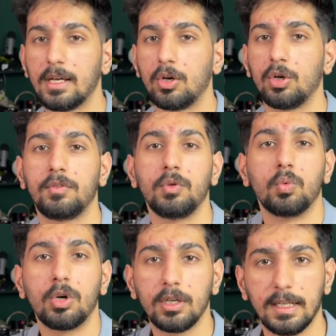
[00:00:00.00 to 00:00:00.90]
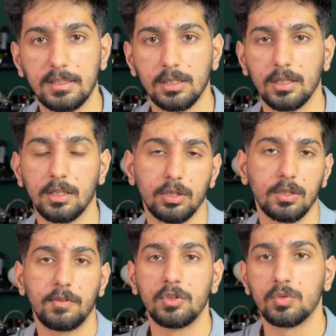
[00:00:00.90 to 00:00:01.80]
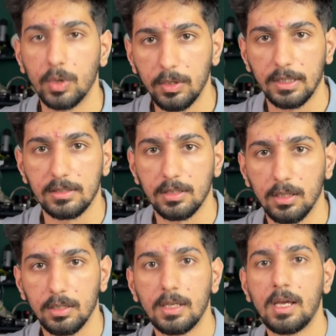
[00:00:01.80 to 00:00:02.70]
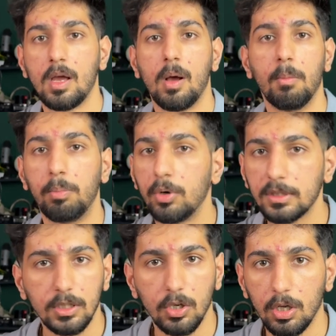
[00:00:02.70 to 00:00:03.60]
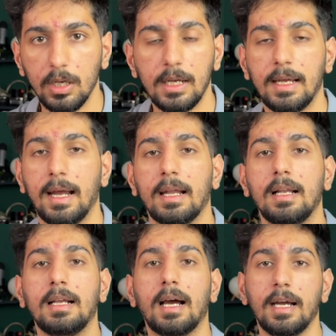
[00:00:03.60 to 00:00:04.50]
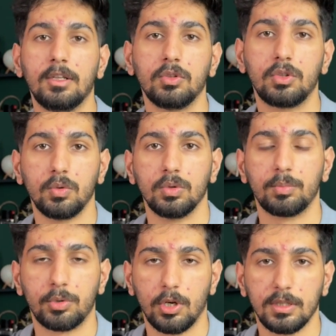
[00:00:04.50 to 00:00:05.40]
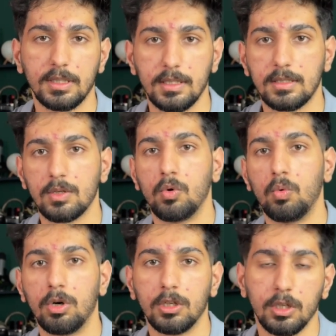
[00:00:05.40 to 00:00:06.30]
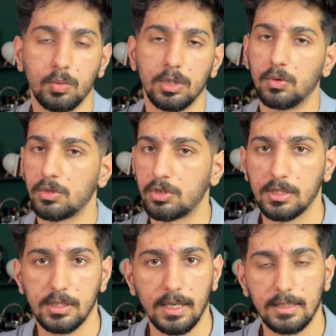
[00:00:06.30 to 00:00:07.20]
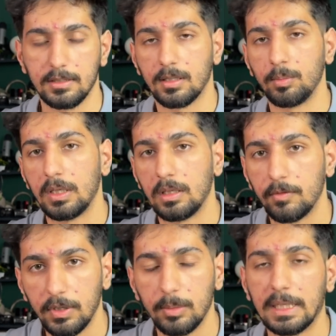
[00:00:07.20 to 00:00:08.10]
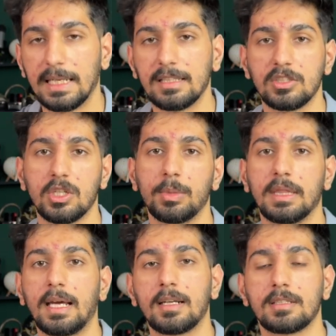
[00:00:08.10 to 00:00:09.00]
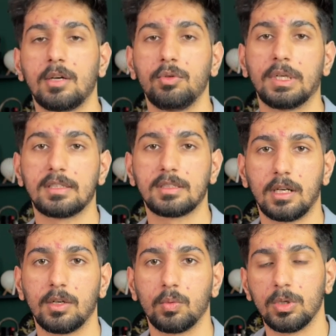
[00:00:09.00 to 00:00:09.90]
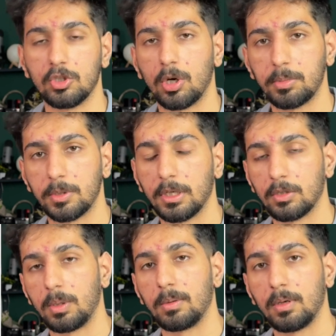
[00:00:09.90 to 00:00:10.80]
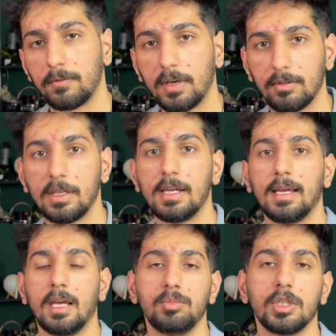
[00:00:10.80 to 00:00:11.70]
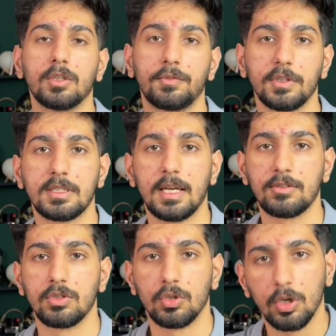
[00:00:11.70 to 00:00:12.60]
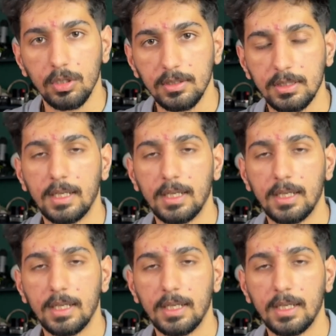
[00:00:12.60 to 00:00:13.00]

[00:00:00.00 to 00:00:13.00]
Or if you want to get started and you're confused where to get started, book the call and I'll guide you through the process one-on-one, no strings attached. It's completely free. But ladies and gentlemen, that is how you get started with dropshipping in 2025 and make your first $1,000.